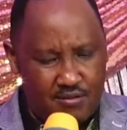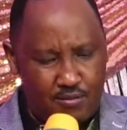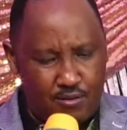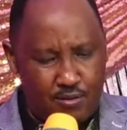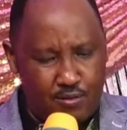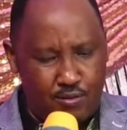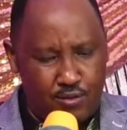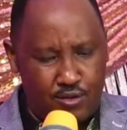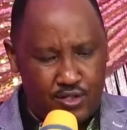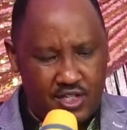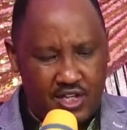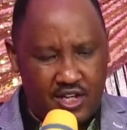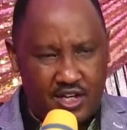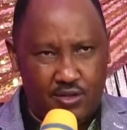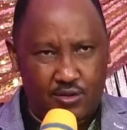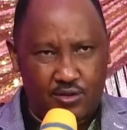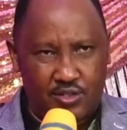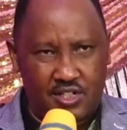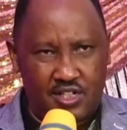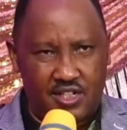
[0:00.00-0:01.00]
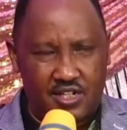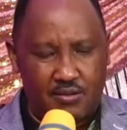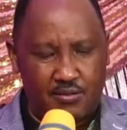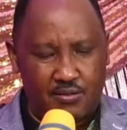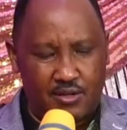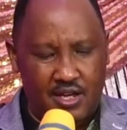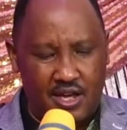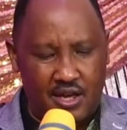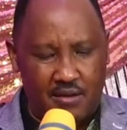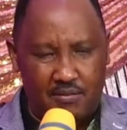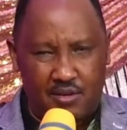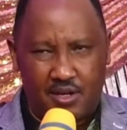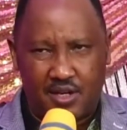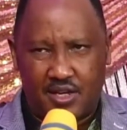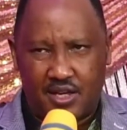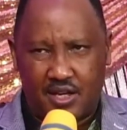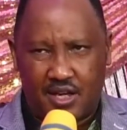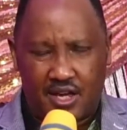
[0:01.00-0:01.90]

Mubuuze nga mugambe